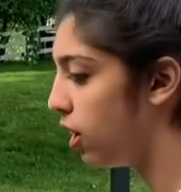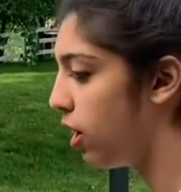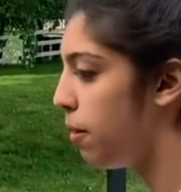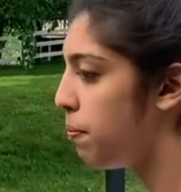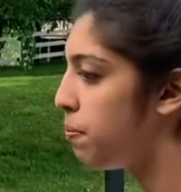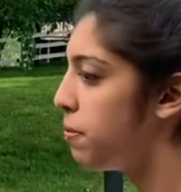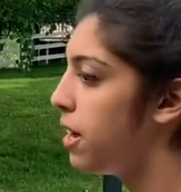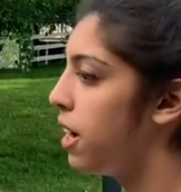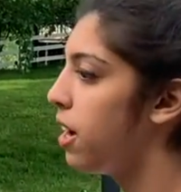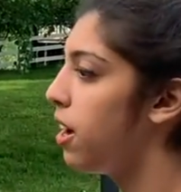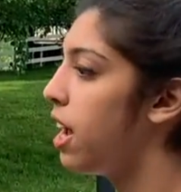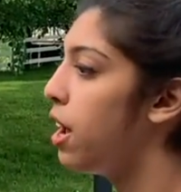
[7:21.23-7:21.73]
up
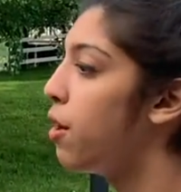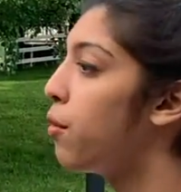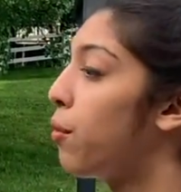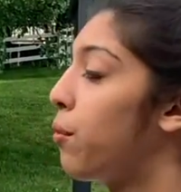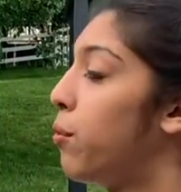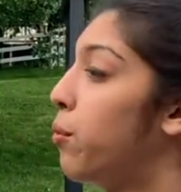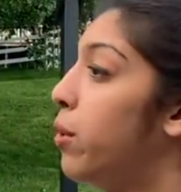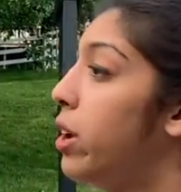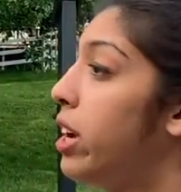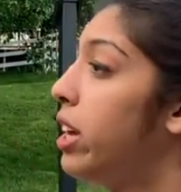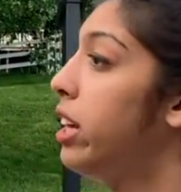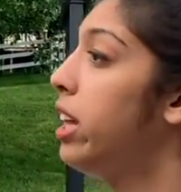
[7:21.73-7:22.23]
there? It
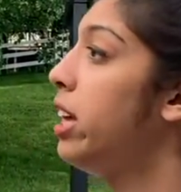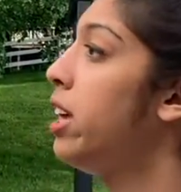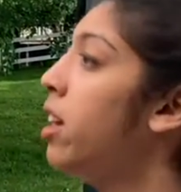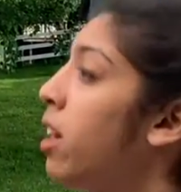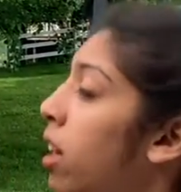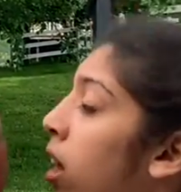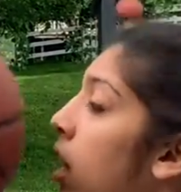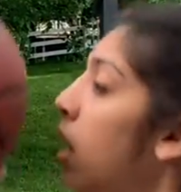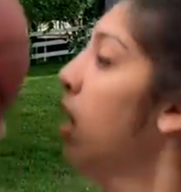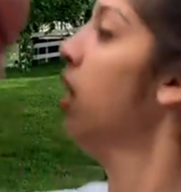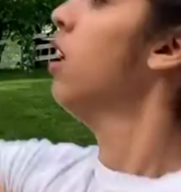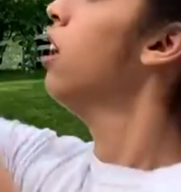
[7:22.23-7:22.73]
really
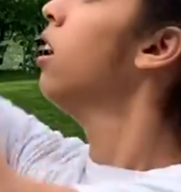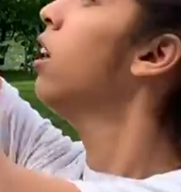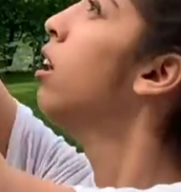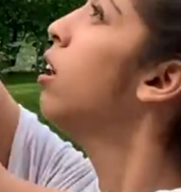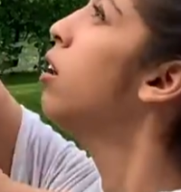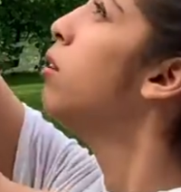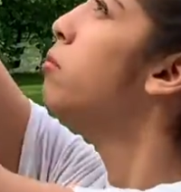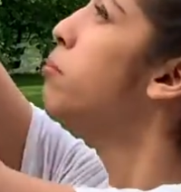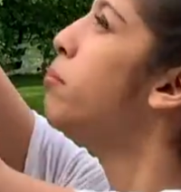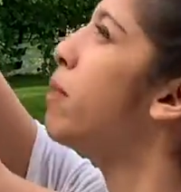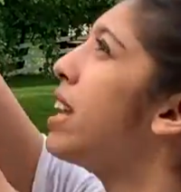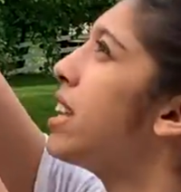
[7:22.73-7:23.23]

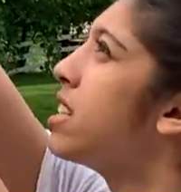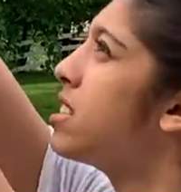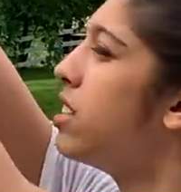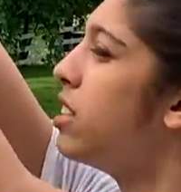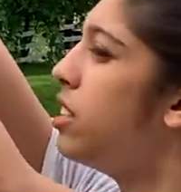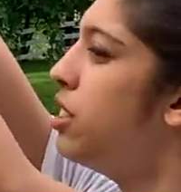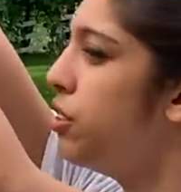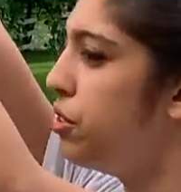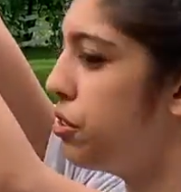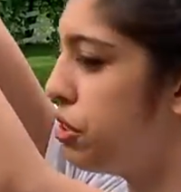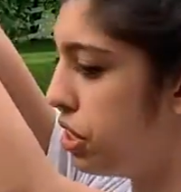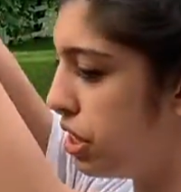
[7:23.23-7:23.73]
makes a
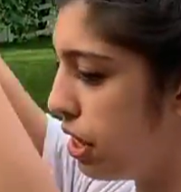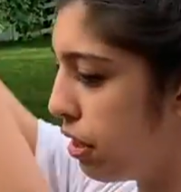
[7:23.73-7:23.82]
huge